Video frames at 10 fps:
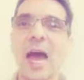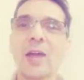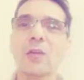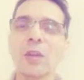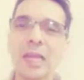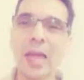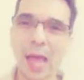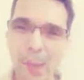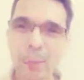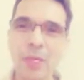Are you really
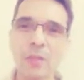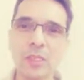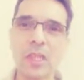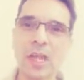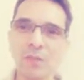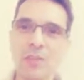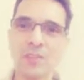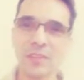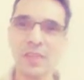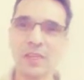happy with every
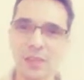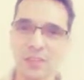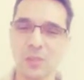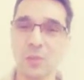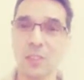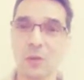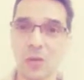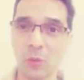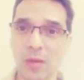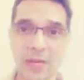single customer that you're
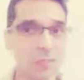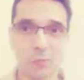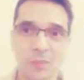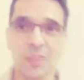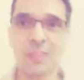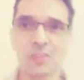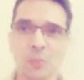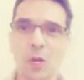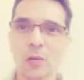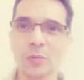acquiring, especially as a
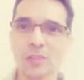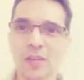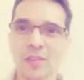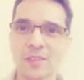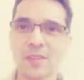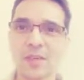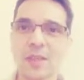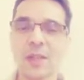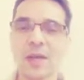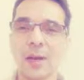small, mid-size
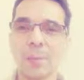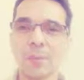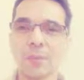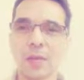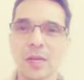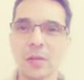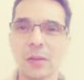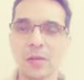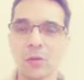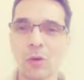and a
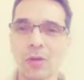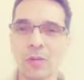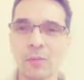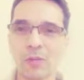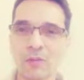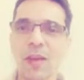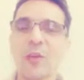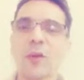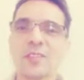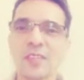micro entrepreneur? Why
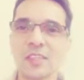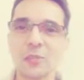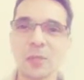do I say this?